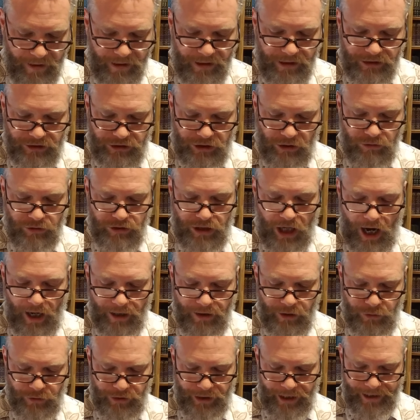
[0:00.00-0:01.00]
"So
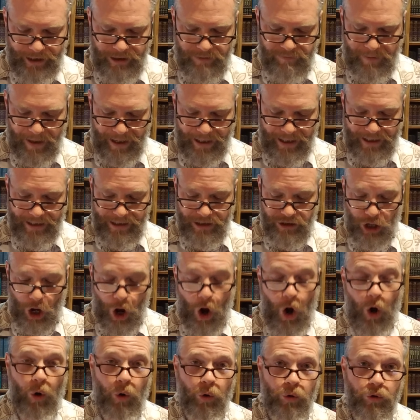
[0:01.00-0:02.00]
God created man in his
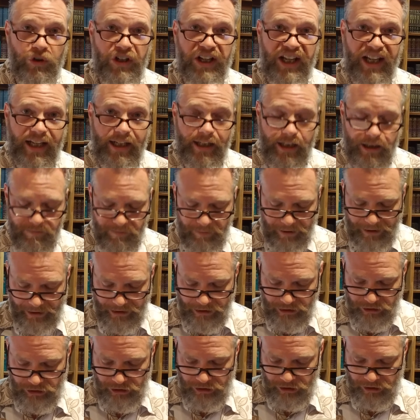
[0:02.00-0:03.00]
own
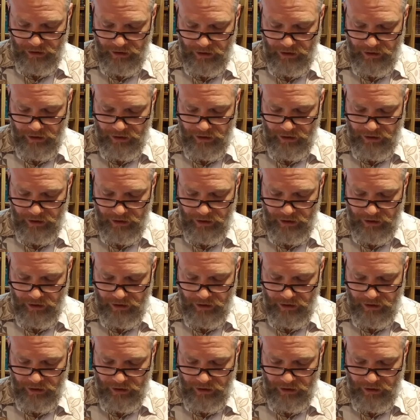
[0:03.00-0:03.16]
image.